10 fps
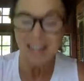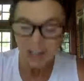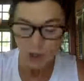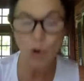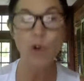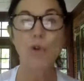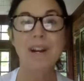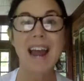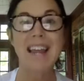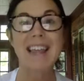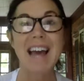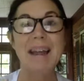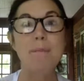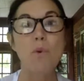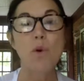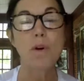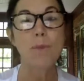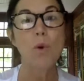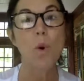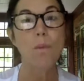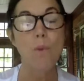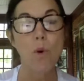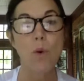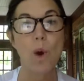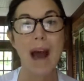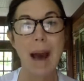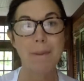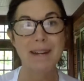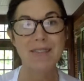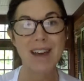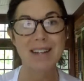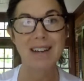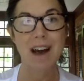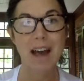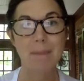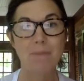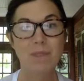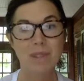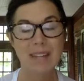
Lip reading: you'll create that, and more will happen in that time.